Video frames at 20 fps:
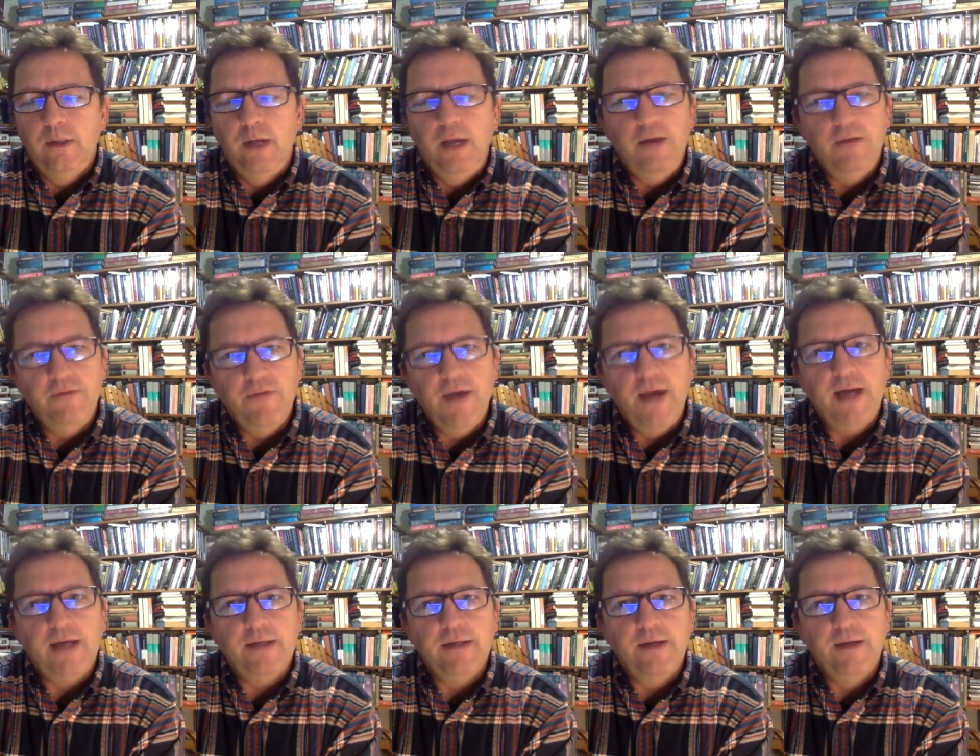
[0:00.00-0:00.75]
In
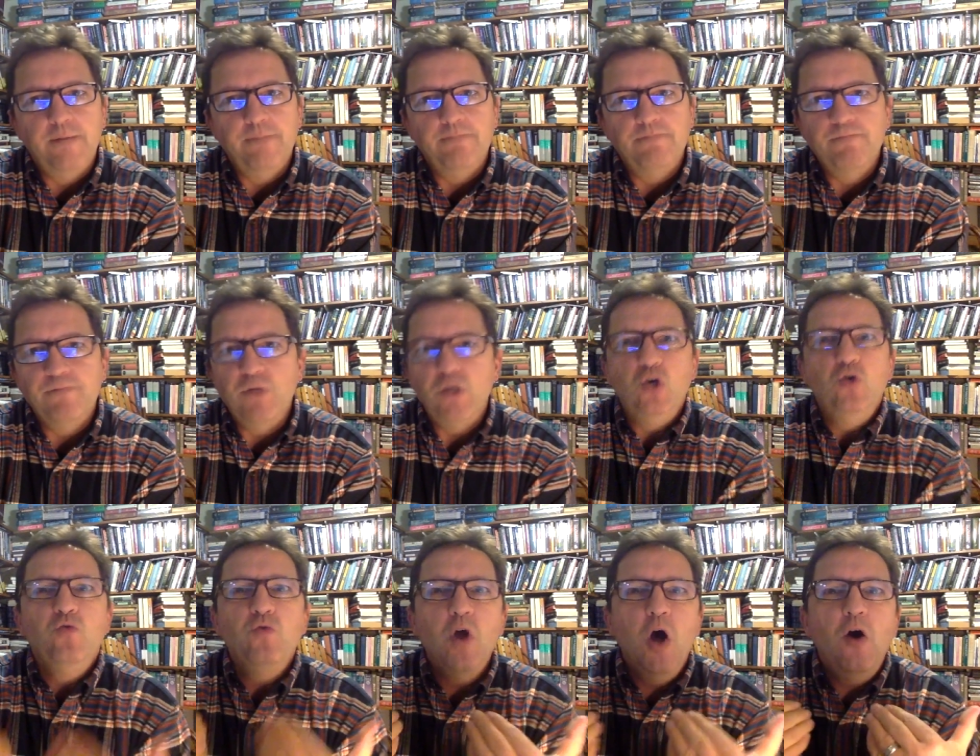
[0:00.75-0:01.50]
fact,
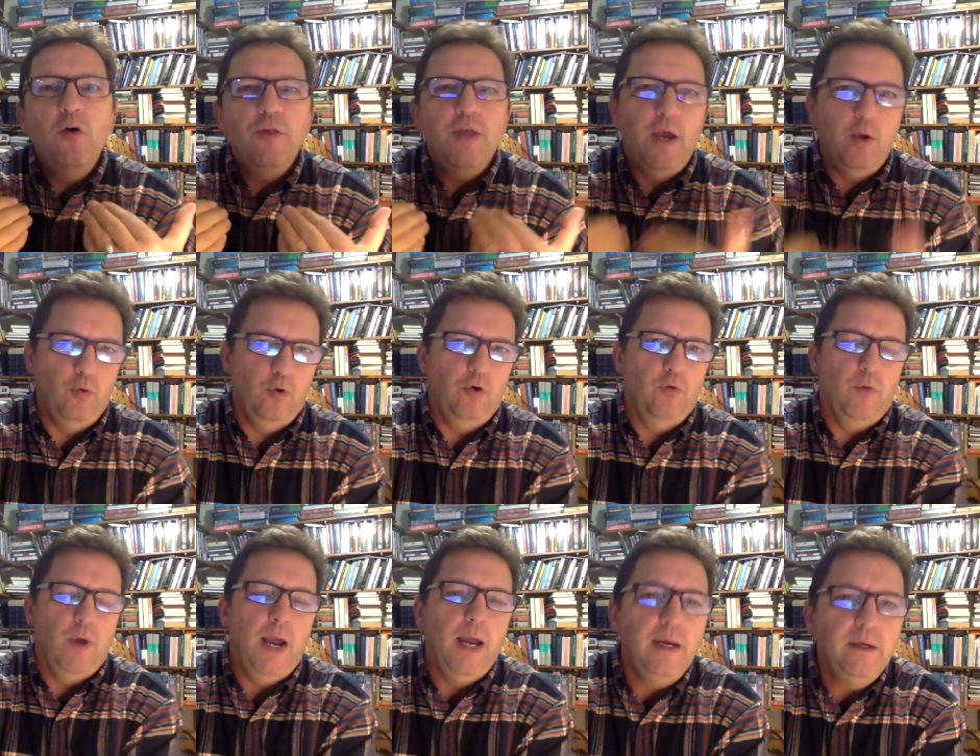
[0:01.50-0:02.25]
you know that we're
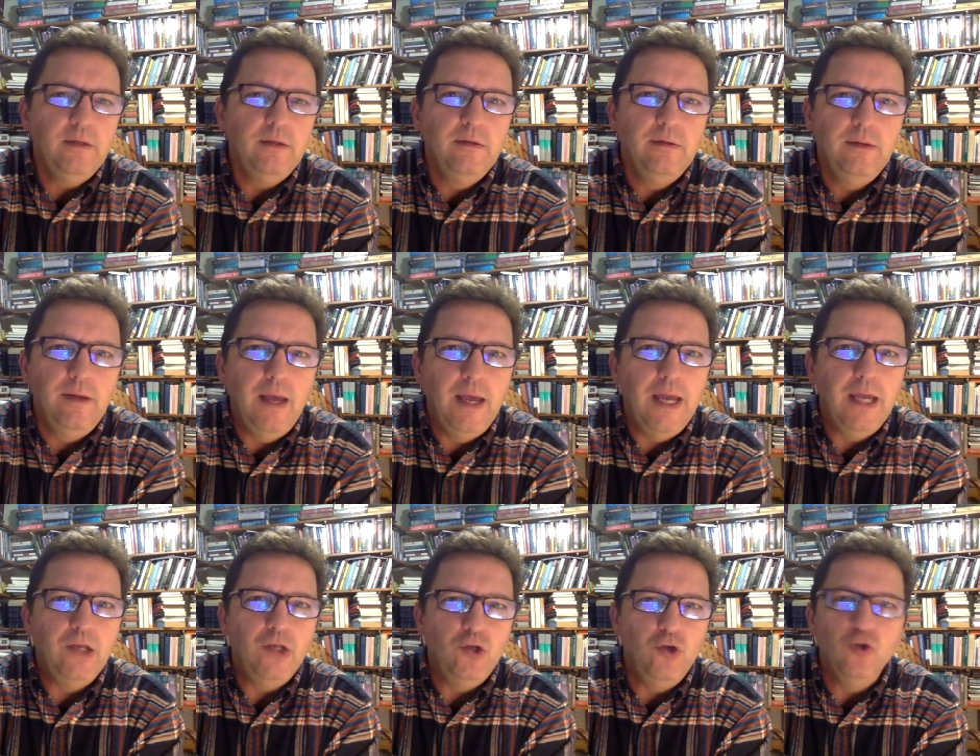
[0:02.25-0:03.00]
right,
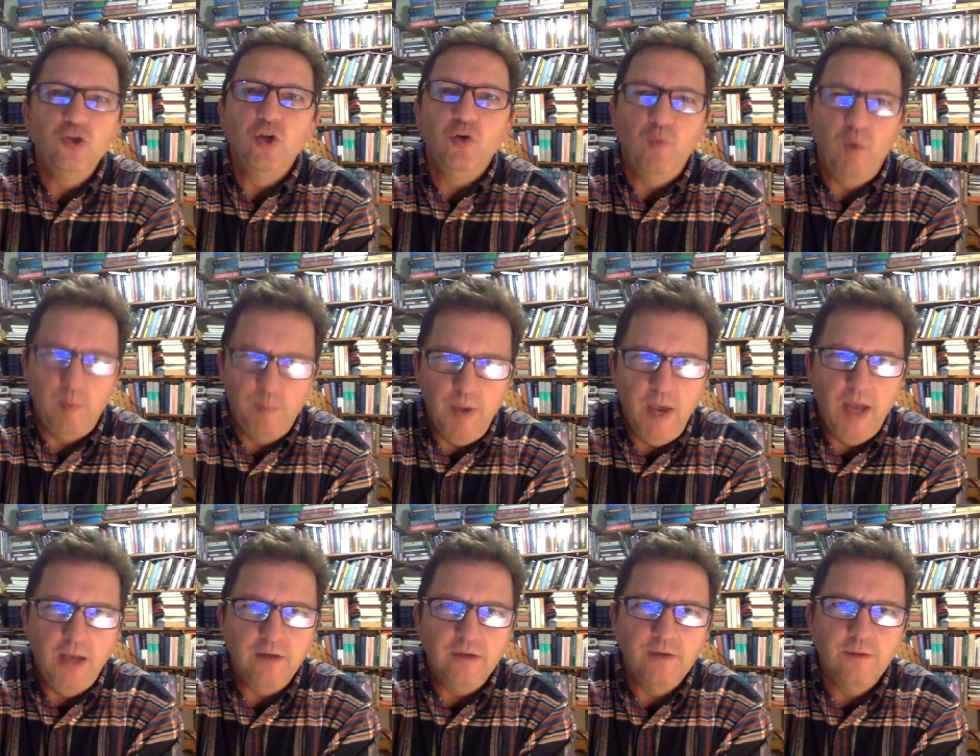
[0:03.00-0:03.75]
and you should
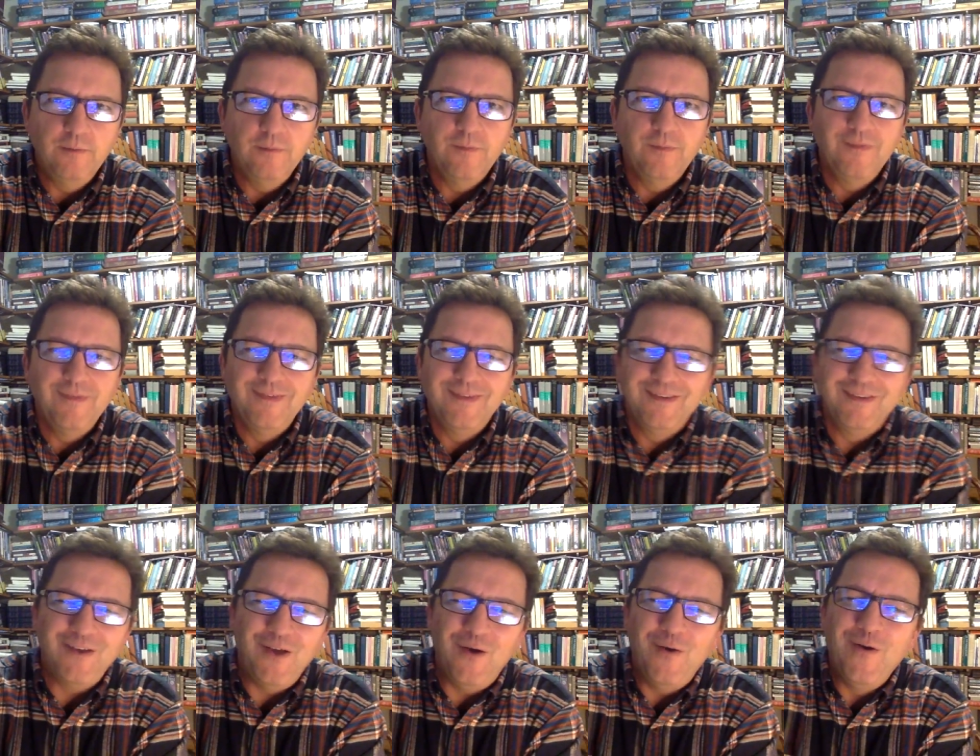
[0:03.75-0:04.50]
repent.
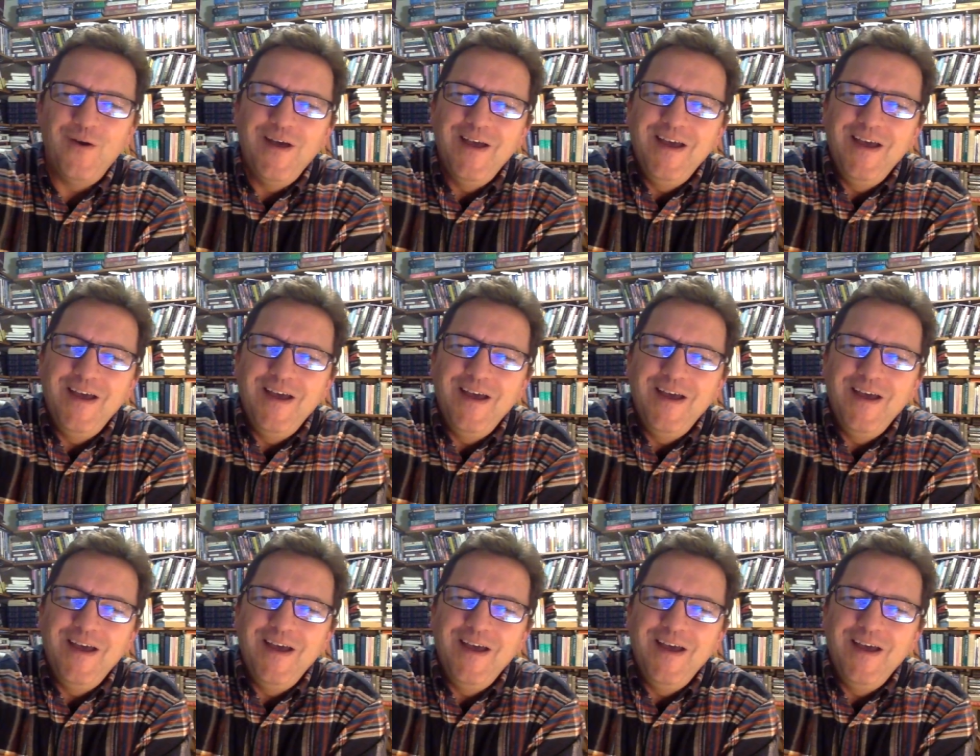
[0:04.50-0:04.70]
So